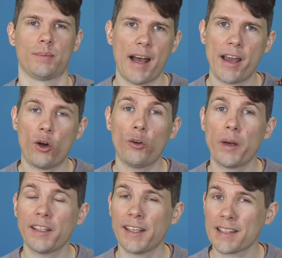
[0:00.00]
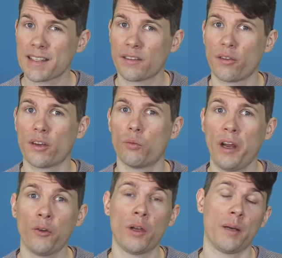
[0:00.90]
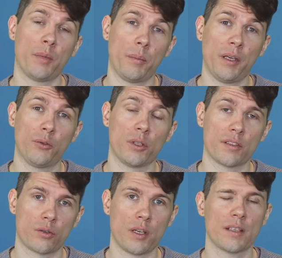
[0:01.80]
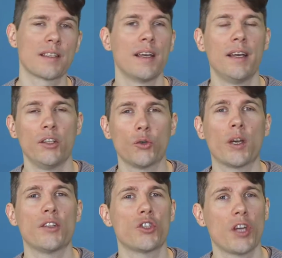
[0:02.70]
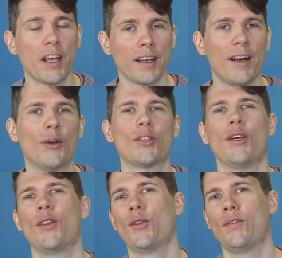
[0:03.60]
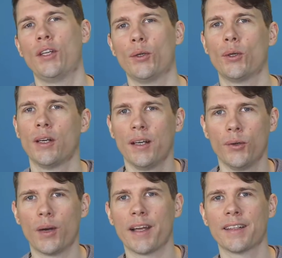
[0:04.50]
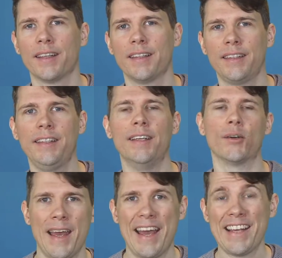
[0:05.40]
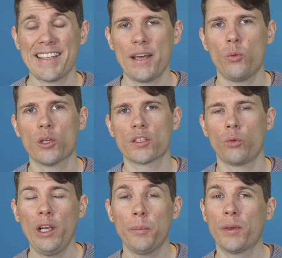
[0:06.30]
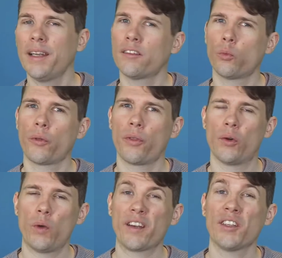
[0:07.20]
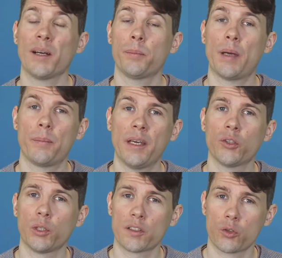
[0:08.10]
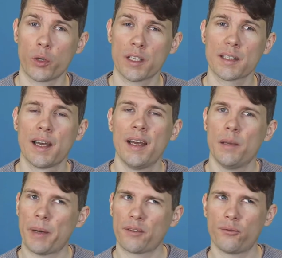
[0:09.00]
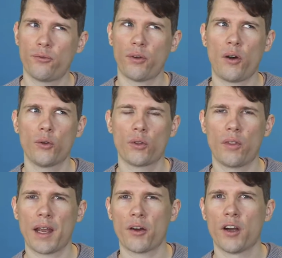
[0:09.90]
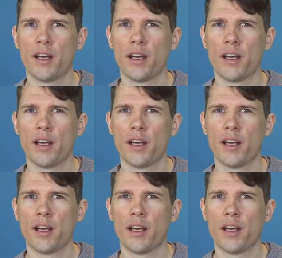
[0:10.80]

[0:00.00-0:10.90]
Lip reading: I already tested the regular perpetual strings. You can check out the video right here. As I was really pleased with the regular perpetual strings but found their